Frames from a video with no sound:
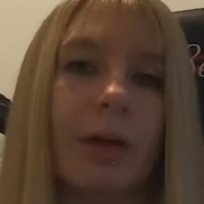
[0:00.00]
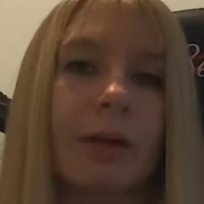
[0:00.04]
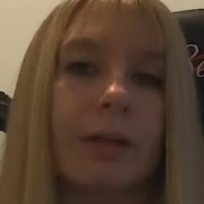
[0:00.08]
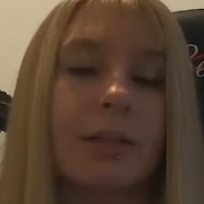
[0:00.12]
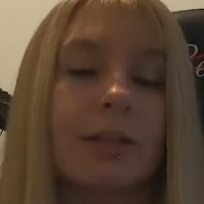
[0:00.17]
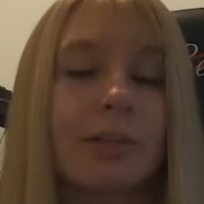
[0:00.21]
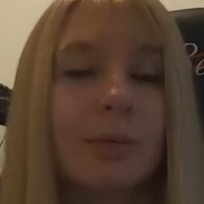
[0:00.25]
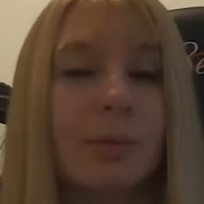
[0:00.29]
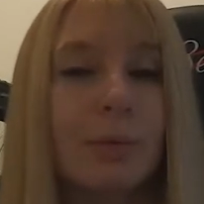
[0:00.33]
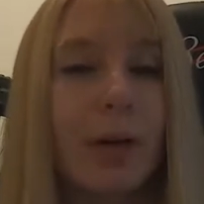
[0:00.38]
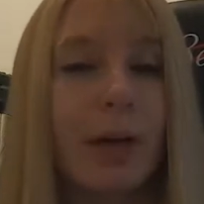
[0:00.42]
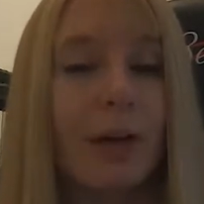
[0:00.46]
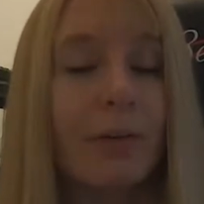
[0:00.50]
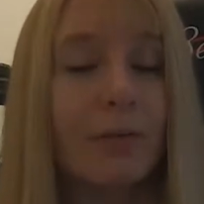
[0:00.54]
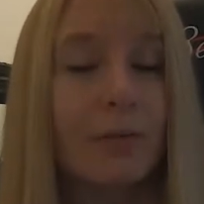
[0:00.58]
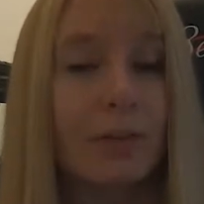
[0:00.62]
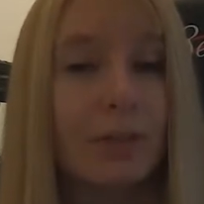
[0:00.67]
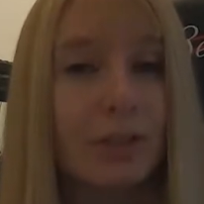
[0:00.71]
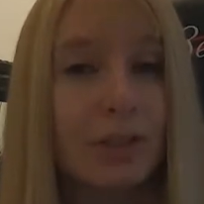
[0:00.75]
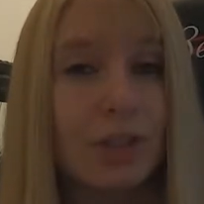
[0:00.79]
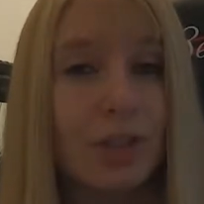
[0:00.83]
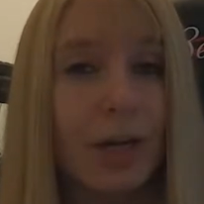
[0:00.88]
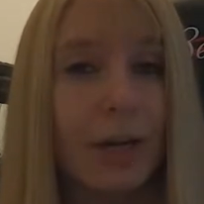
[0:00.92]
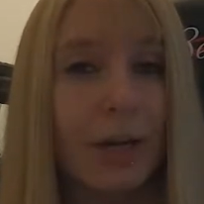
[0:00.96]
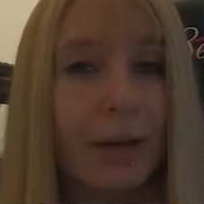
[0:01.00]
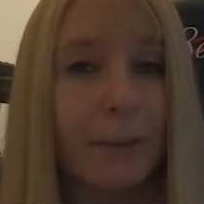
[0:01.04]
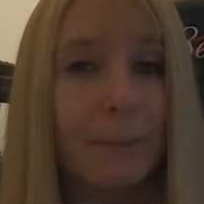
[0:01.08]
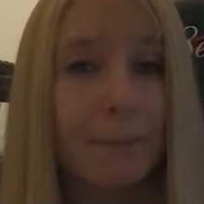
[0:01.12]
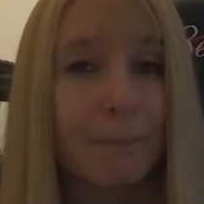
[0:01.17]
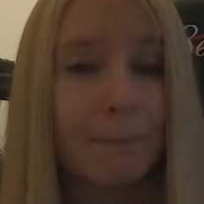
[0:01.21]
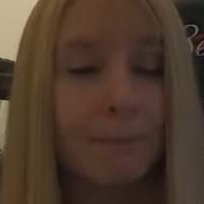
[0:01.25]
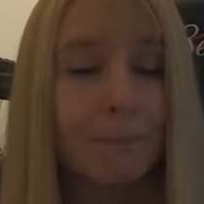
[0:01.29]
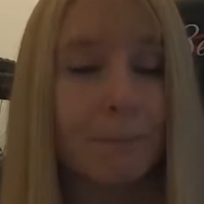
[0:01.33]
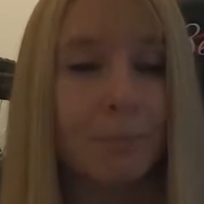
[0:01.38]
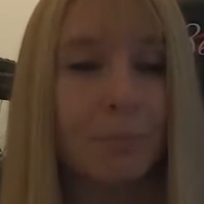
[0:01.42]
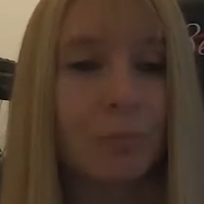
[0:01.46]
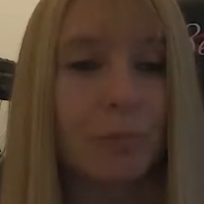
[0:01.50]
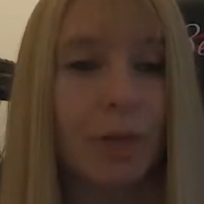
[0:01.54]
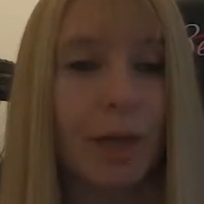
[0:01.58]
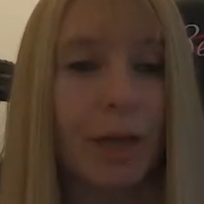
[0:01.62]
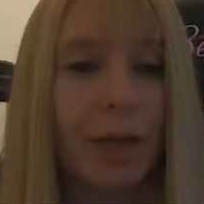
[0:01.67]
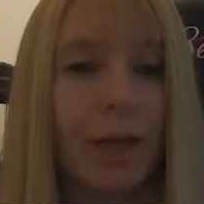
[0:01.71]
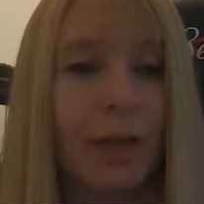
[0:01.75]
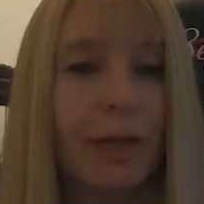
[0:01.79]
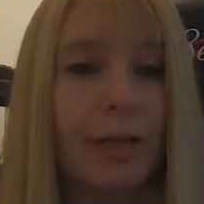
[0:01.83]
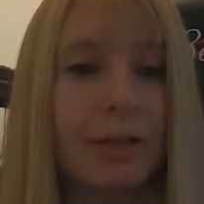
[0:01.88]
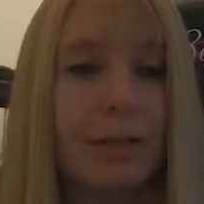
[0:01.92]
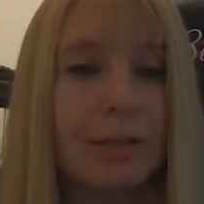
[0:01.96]
So we're having a chat,
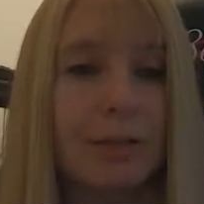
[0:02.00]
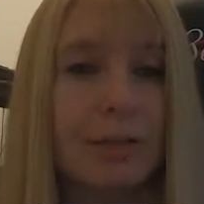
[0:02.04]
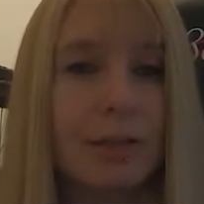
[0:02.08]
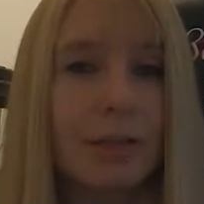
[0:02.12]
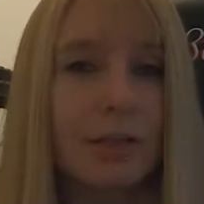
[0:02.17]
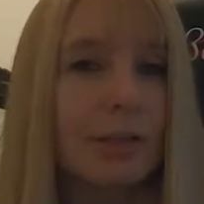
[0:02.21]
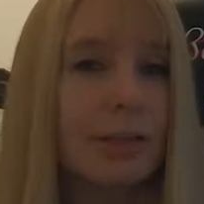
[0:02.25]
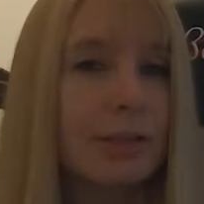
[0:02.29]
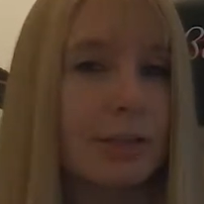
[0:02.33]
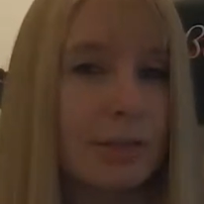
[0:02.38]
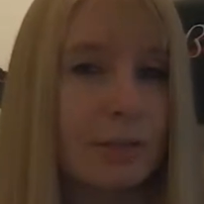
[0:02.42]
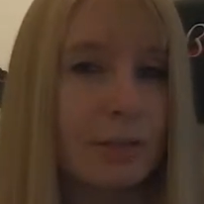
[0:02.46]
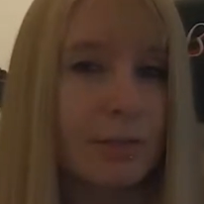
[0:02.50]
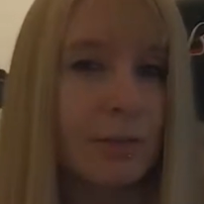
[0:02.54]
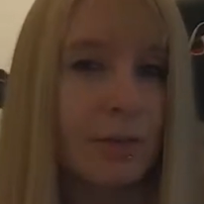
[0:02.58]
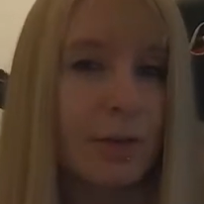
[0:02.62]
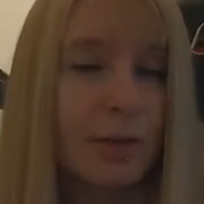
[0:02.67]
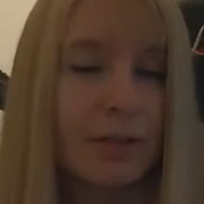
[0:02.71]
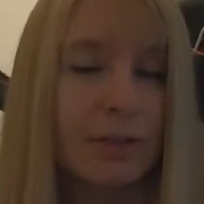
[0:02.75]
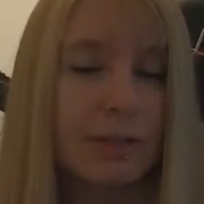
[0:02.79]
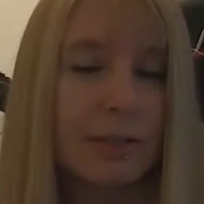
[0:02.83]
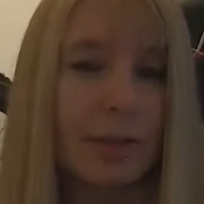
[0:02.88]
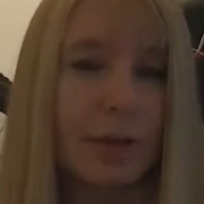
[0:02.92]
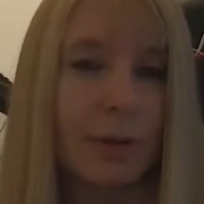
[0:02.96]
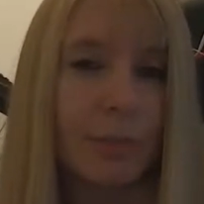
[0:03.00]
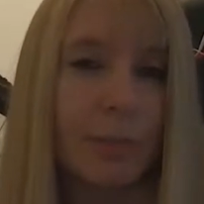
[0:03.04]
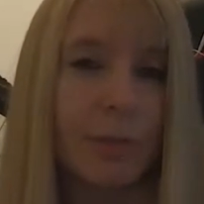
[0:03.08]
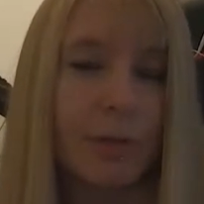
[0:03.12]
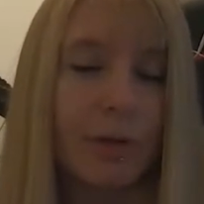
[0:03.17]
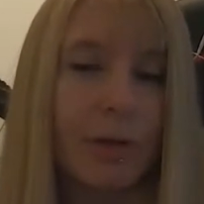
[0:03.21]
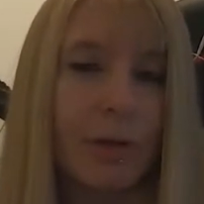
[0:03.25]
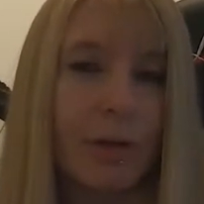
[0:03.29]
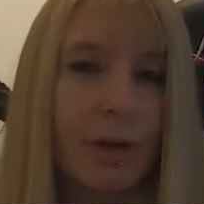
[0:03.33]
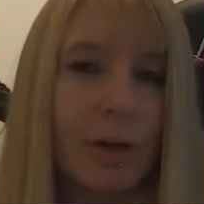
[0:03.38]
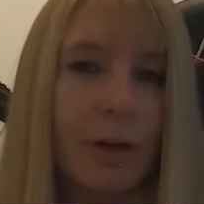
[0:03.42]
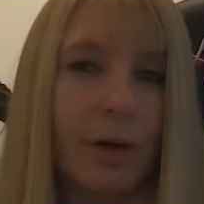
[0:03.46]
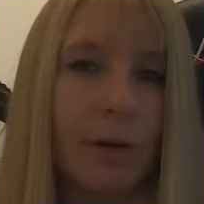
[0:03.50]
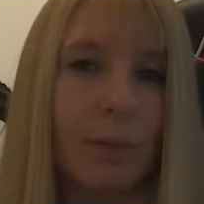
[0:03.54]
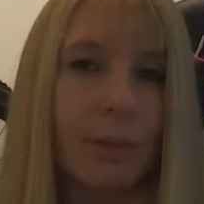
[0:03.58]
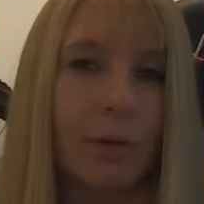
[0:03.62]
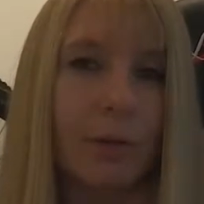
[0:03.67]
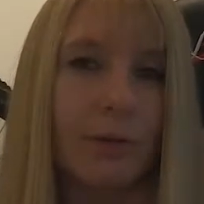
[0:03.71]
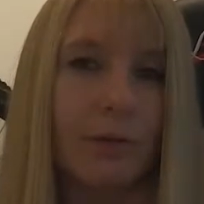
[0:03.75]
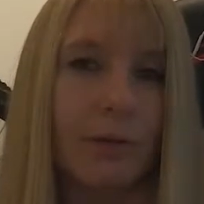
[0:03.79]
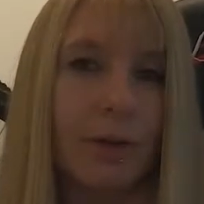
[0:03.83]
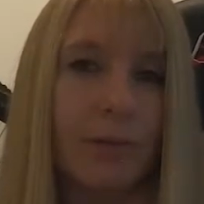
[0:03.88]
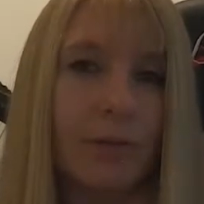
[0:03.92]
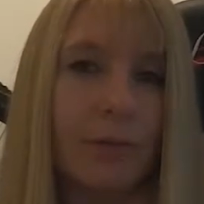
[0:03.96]
and this is the first time that I will
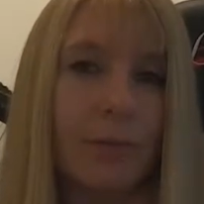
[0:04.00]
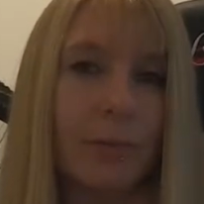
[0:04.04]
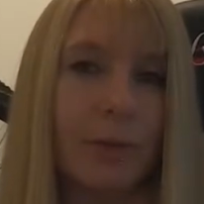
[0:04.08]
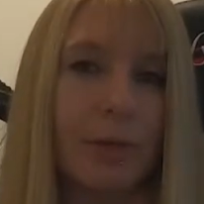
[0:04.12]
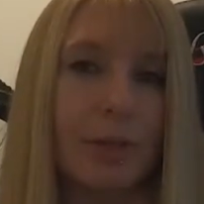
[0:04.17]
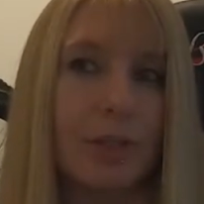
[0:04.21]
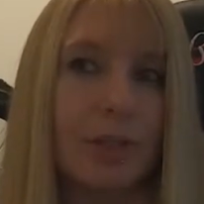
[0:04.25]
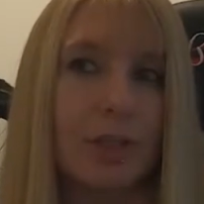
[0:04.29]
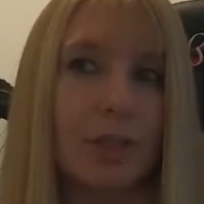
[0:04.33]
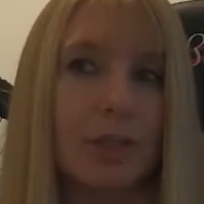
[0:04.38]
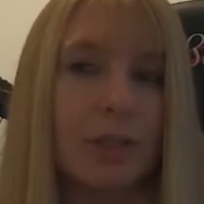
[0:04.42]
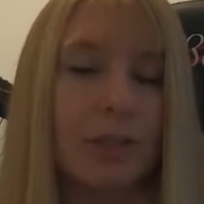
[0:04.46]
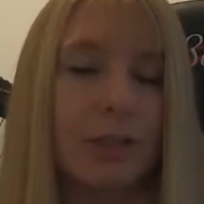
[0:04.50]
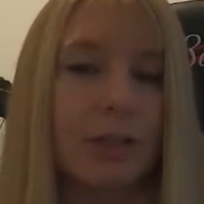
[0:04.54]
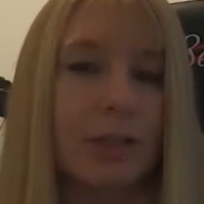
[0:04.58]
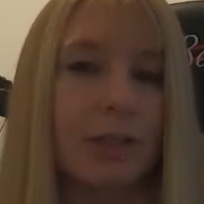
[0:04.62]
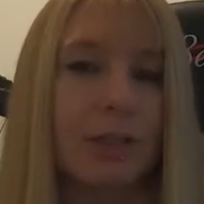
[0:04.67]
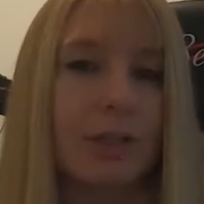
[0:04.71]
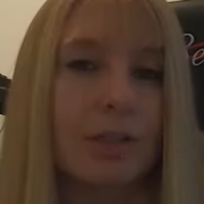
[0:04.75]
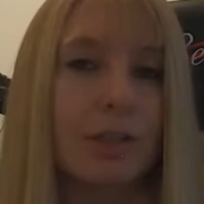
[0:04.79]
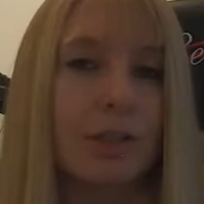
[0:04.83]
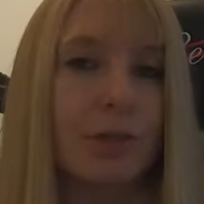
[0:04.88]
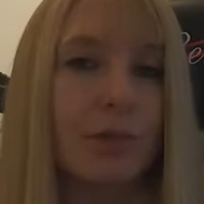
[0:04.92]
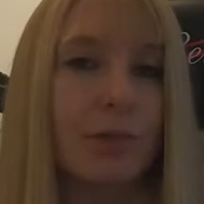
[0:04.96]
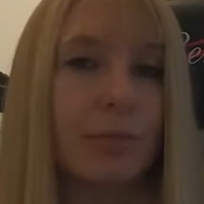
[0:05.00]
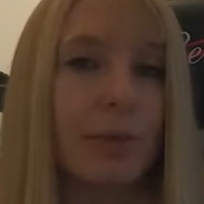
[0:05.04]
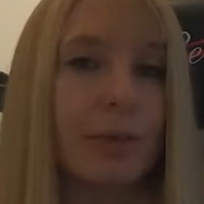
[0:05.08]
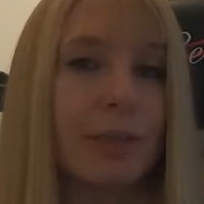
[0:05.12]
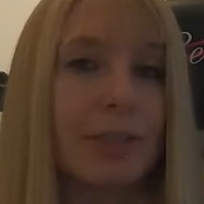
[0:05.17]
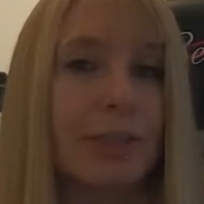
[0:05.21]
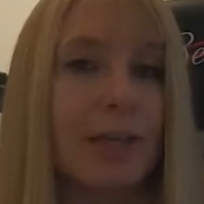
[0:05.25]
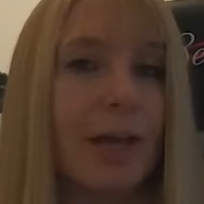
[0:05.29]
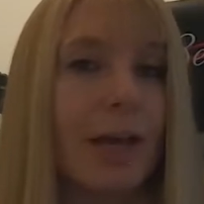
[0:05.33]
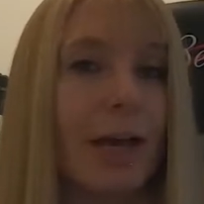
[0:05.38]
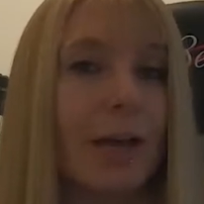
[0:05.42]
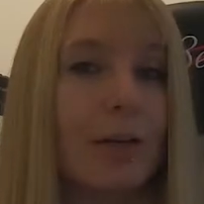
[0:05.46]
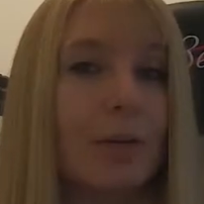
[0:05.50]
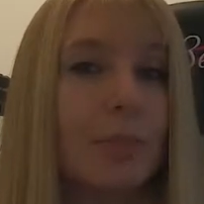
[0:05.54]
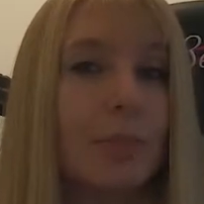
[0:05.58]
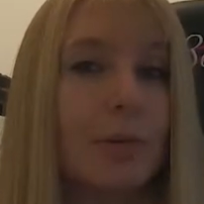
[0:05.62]
have ever mentioned anything to do with my dad,